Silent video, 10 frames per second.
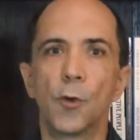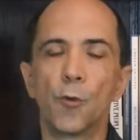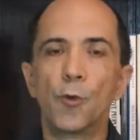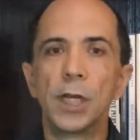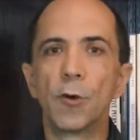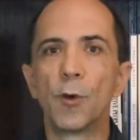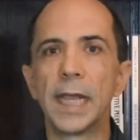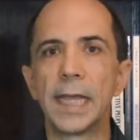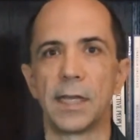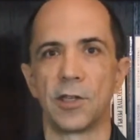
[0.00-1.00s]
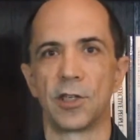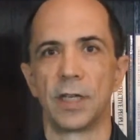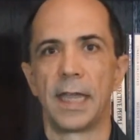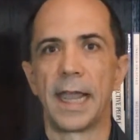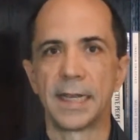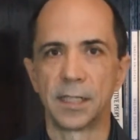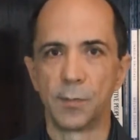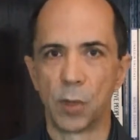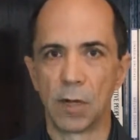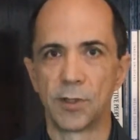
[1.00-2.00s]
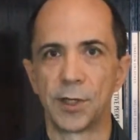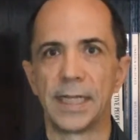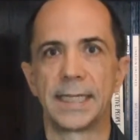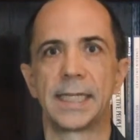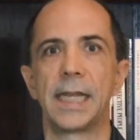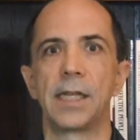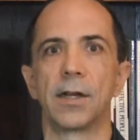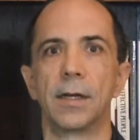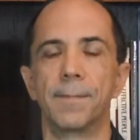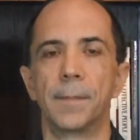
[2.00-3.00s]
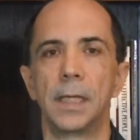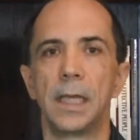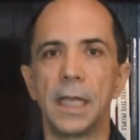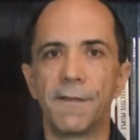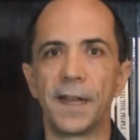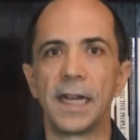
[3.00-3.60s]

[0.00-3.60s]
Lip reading: rearrange as the browser gets skinnier. If at